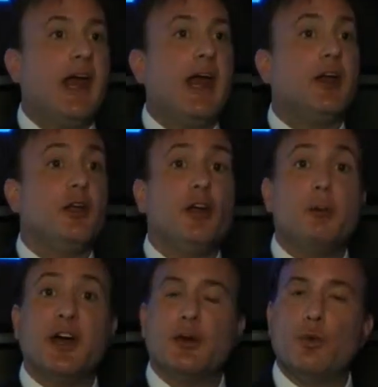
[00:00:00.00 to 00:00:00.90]
and
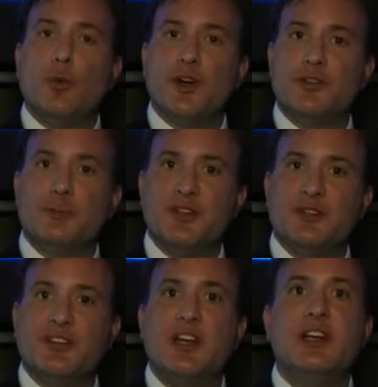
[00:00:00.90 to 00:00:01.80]
no matter what has
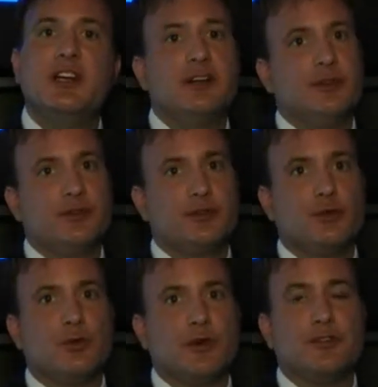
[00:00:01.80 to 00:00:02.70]
been said, it is
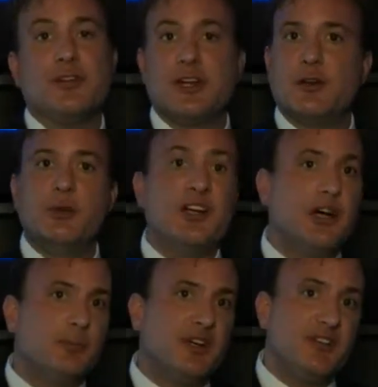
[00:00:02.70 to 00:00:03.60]
stored. So that could be
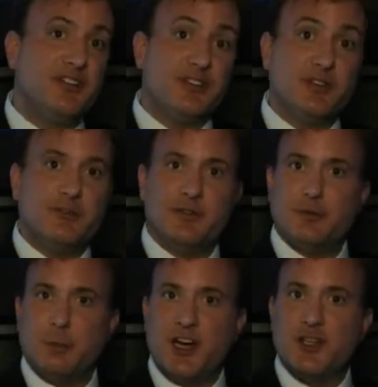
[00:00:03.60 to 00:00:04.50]
company-sensitive
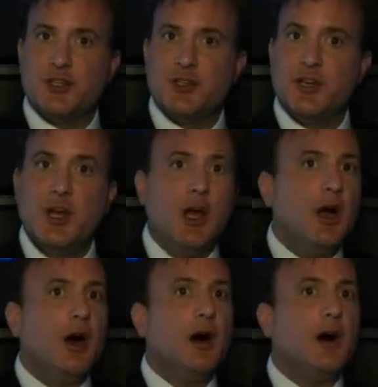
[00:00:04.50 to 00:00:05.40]
information,
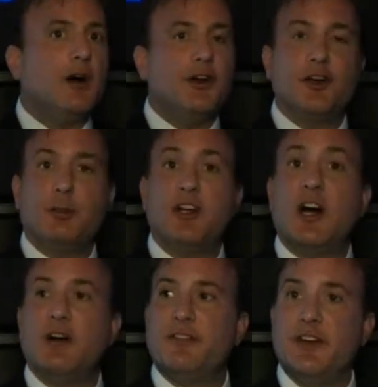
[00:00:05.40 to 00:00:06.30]
it could be
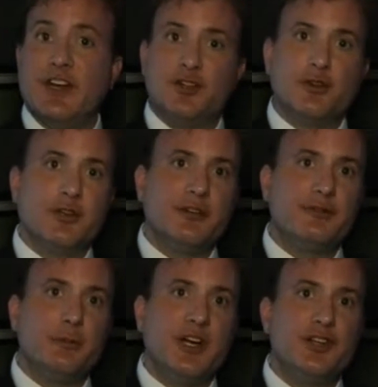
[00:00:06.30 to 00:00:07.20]
confidential
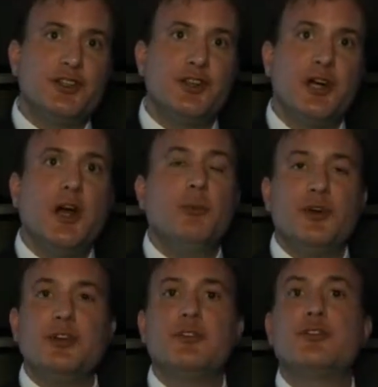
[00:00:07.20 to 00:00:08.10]
information,
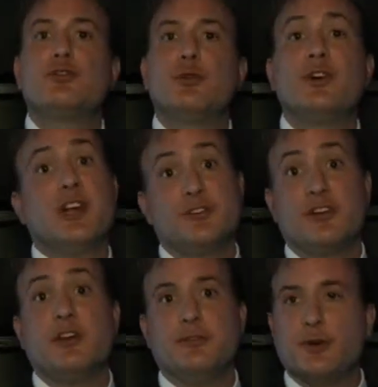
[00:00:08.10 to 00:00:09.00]
but it is stored
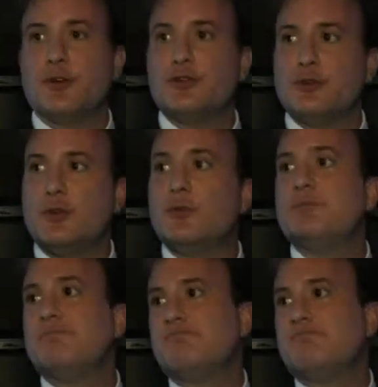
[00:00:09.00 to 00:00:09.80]
outside of your control.